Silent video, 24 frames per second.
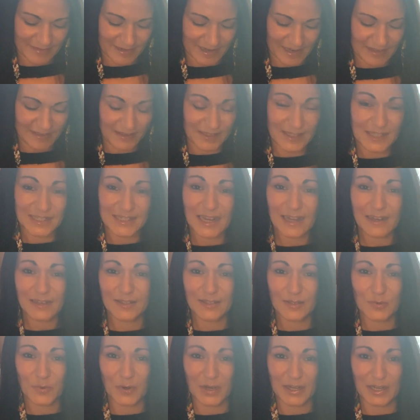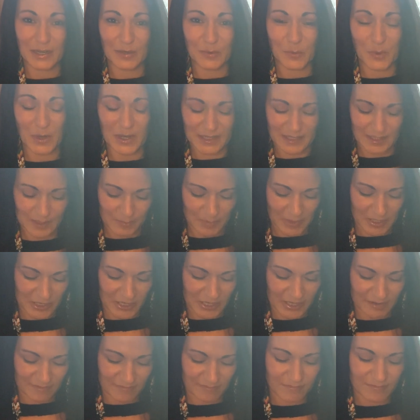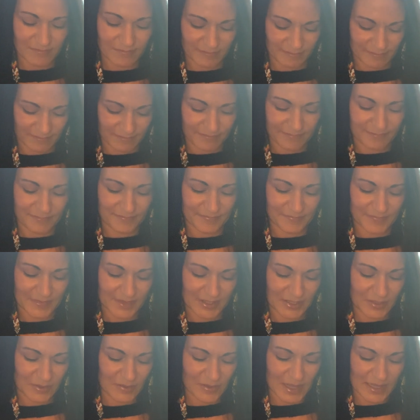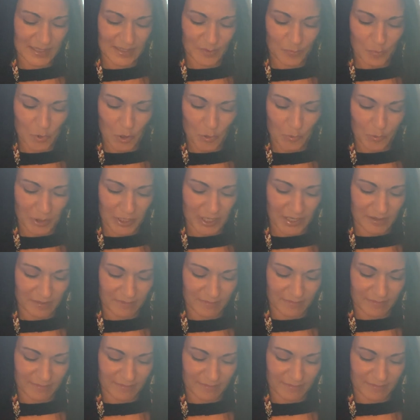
And this deck is Radiant Wise Spirit. So that's appropriate.